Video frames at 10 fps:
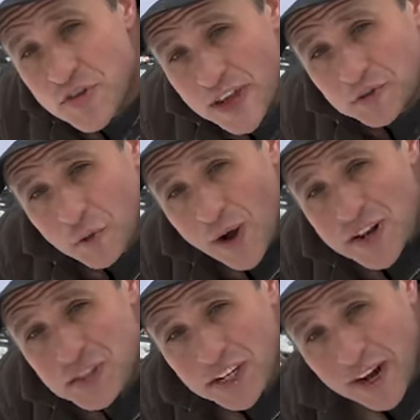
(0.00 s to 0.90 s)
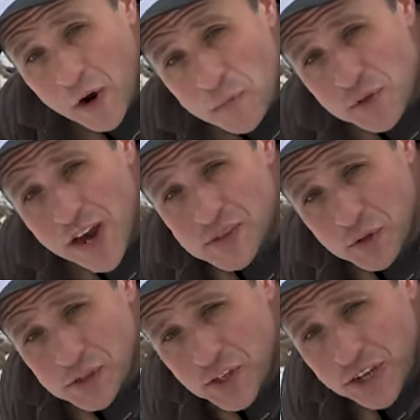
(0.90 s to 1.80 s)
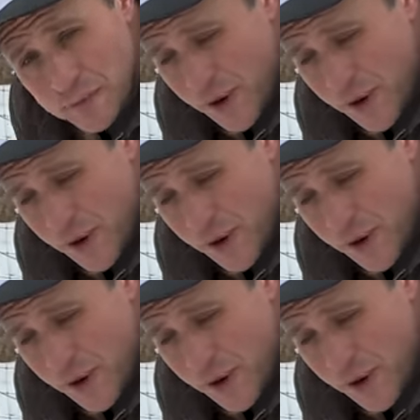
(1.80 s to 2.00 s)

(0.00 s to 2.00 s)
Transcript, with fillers: So thanks for watching and I hope you guys are excited